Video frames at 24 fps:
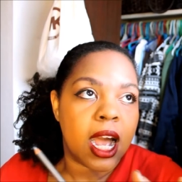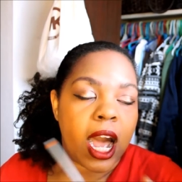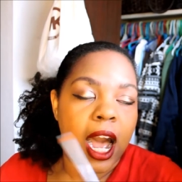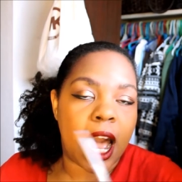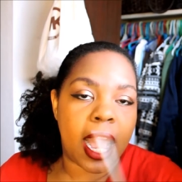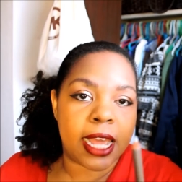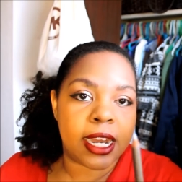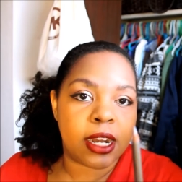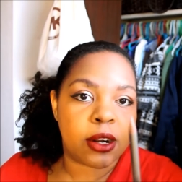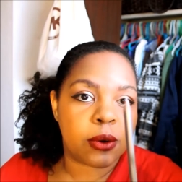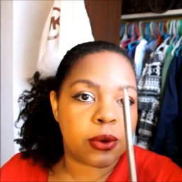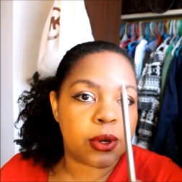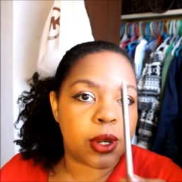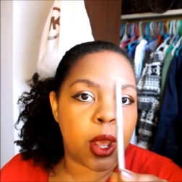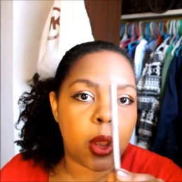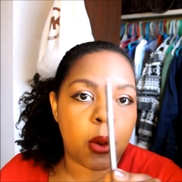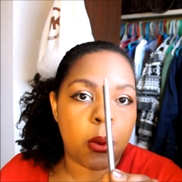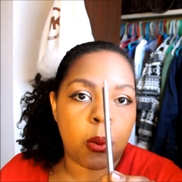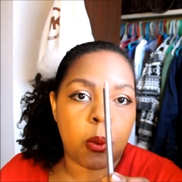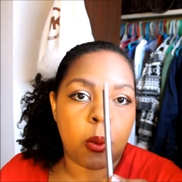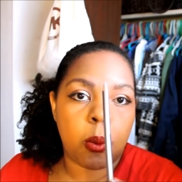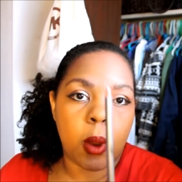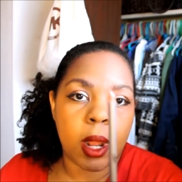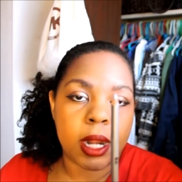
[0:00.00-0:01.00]
I don't know
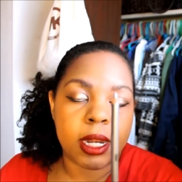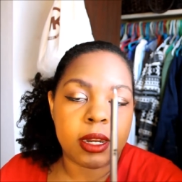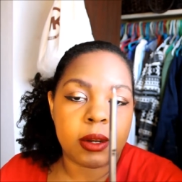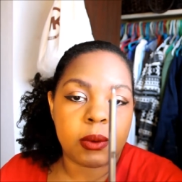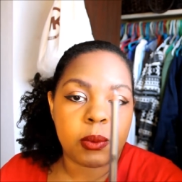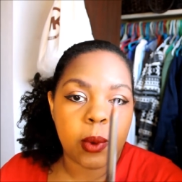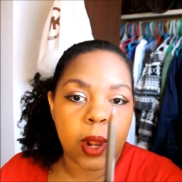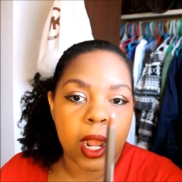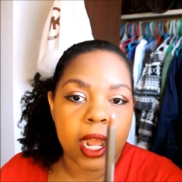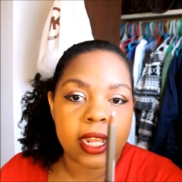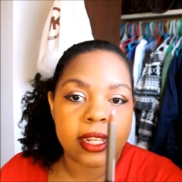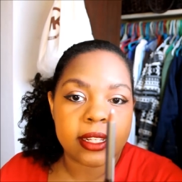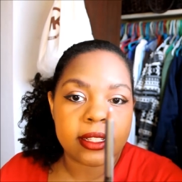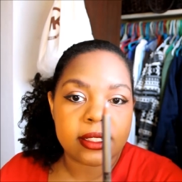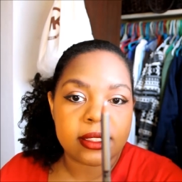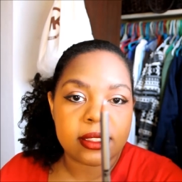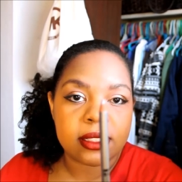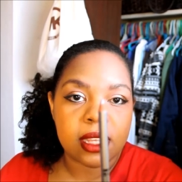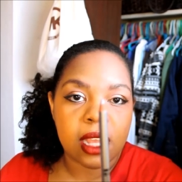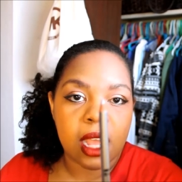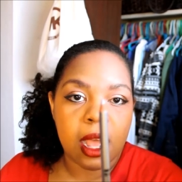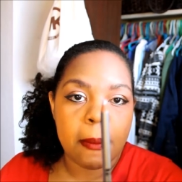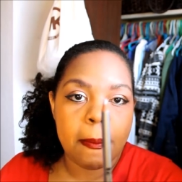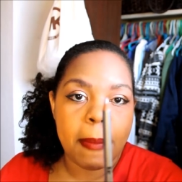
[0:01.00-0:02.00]
what it
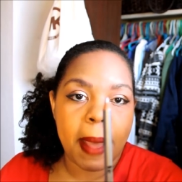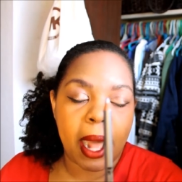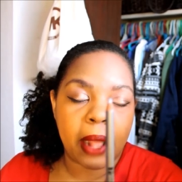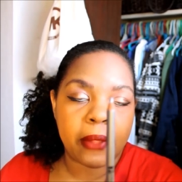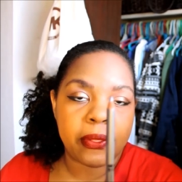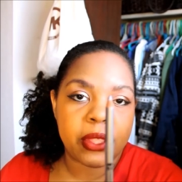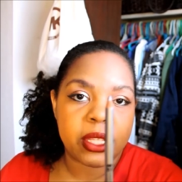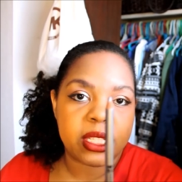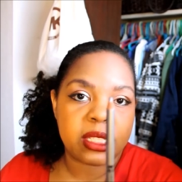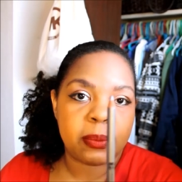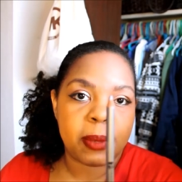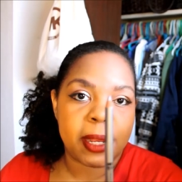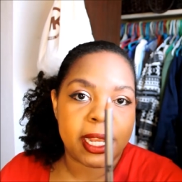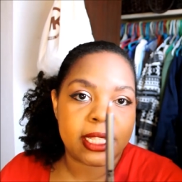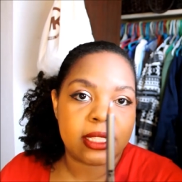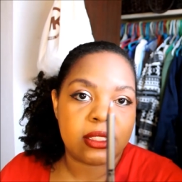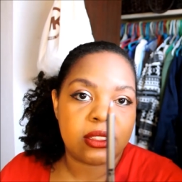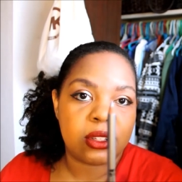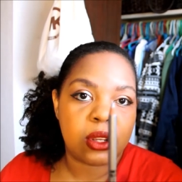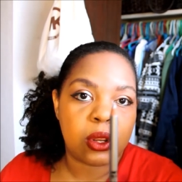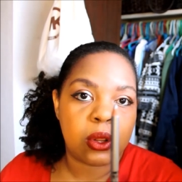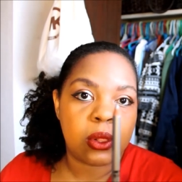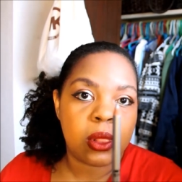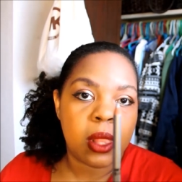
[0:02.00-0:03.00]
was about this
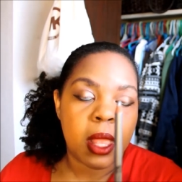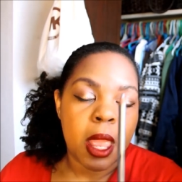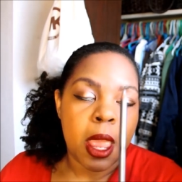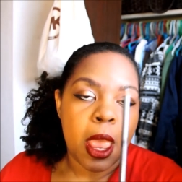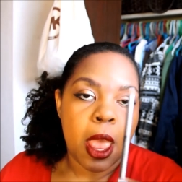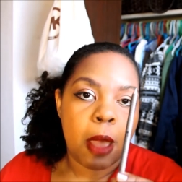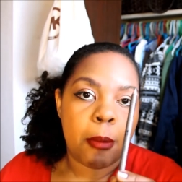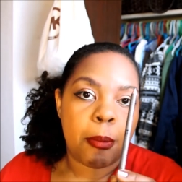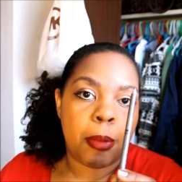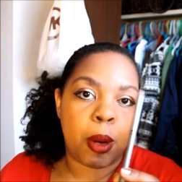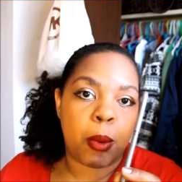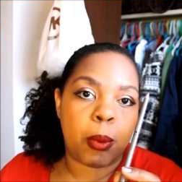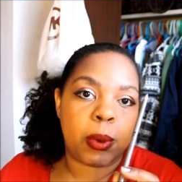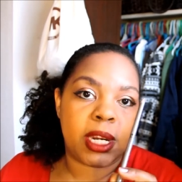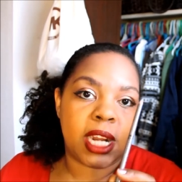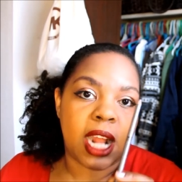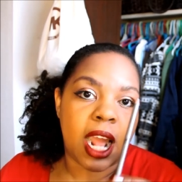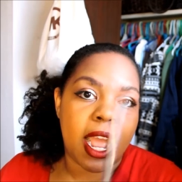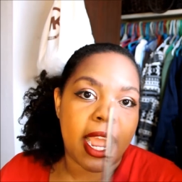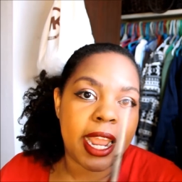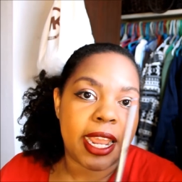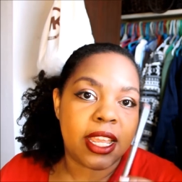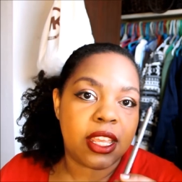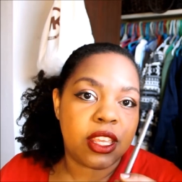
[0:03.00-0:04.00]
pencil. But when
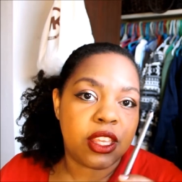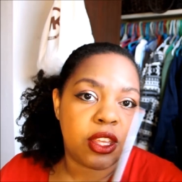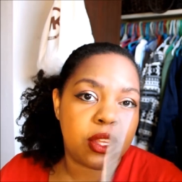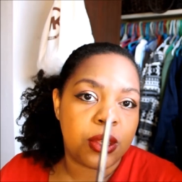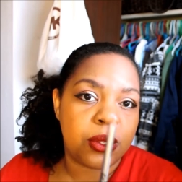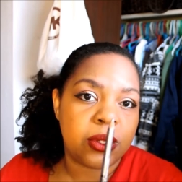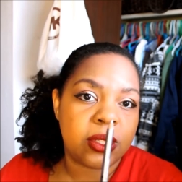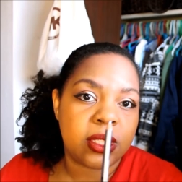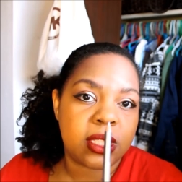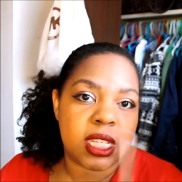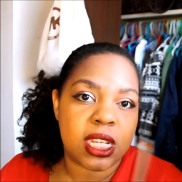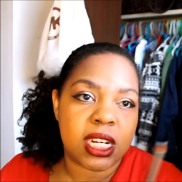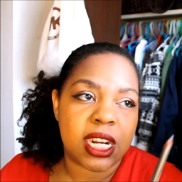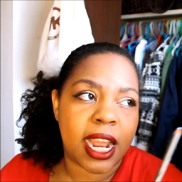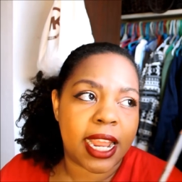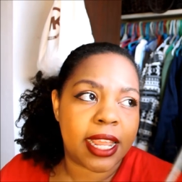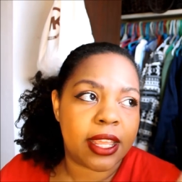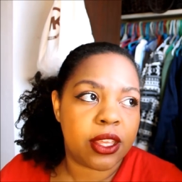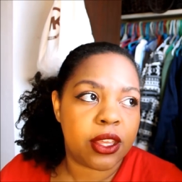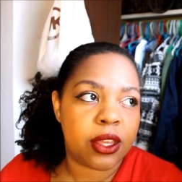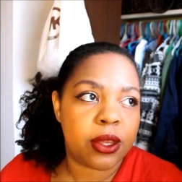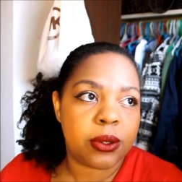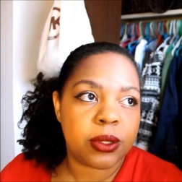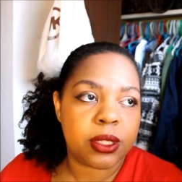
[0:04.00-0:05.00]
I used
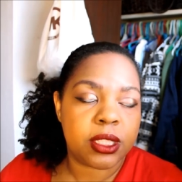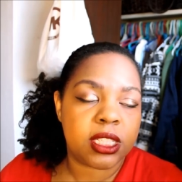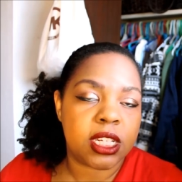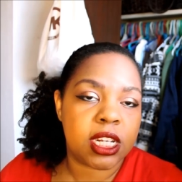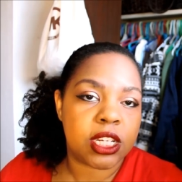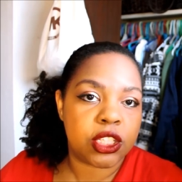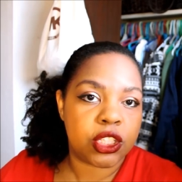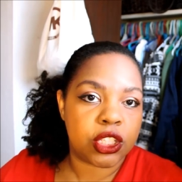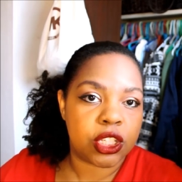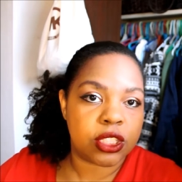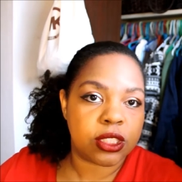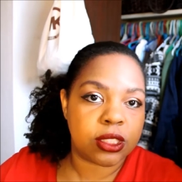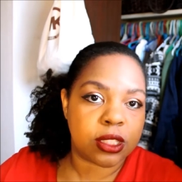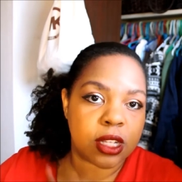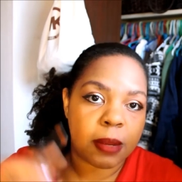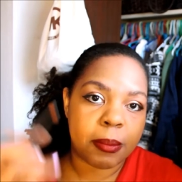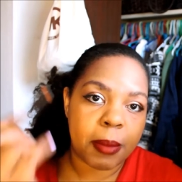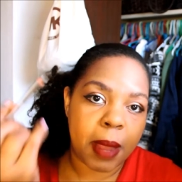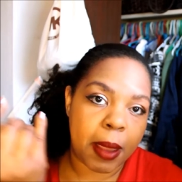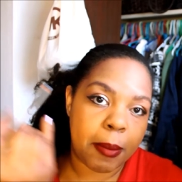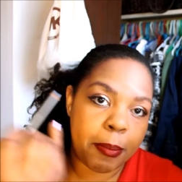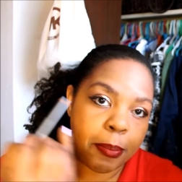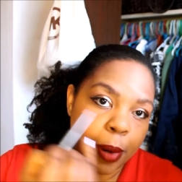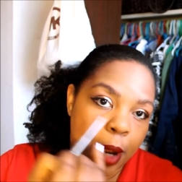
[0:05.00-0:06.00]
it just
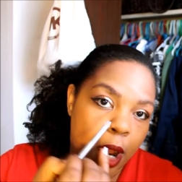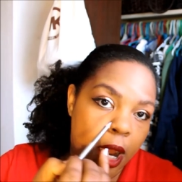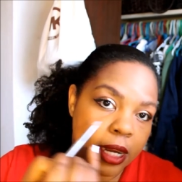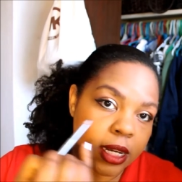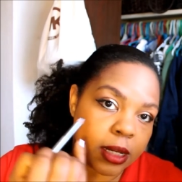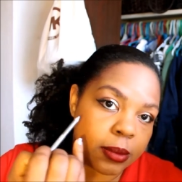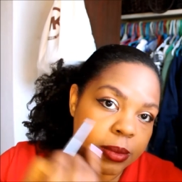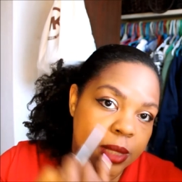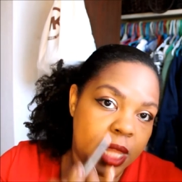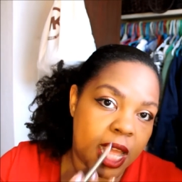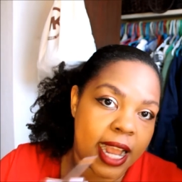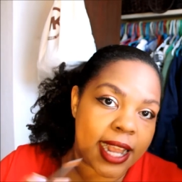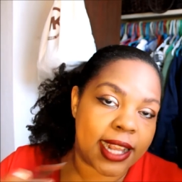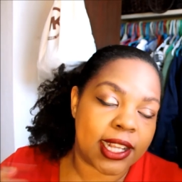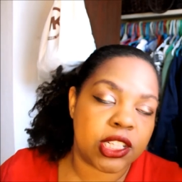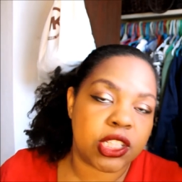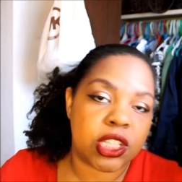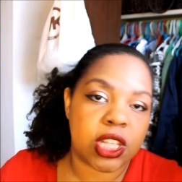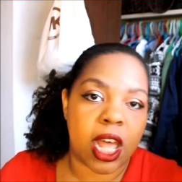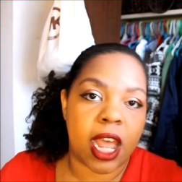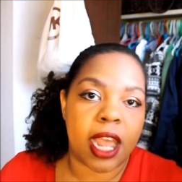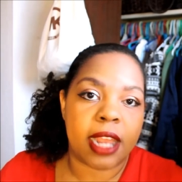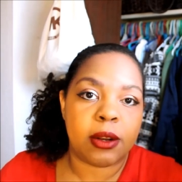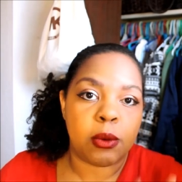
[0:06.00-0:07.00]
on my bottom
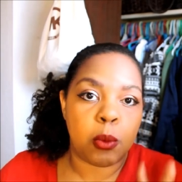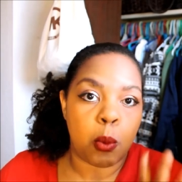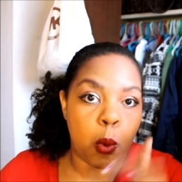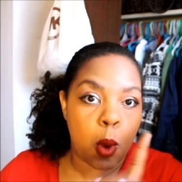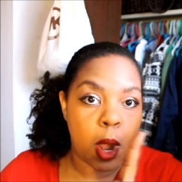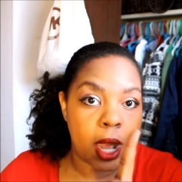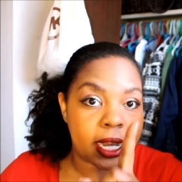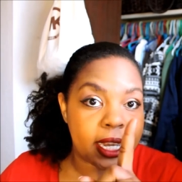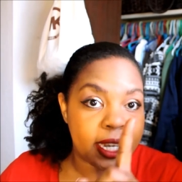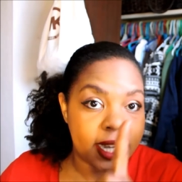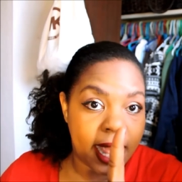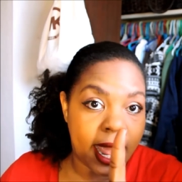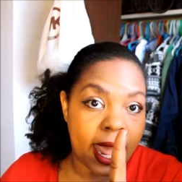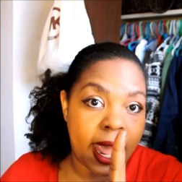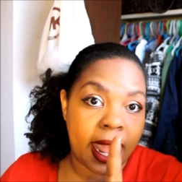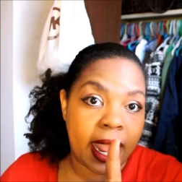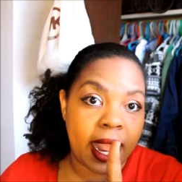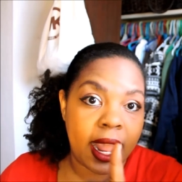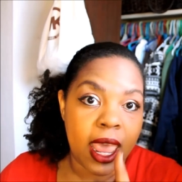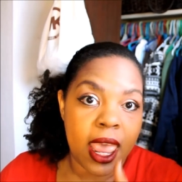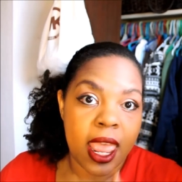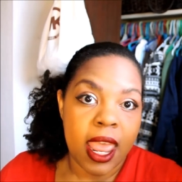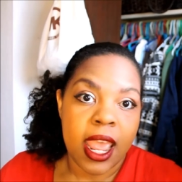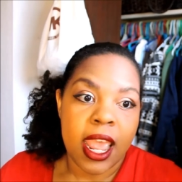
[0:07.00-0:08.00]
lash line one
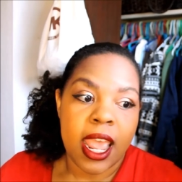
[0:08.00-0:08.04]
day.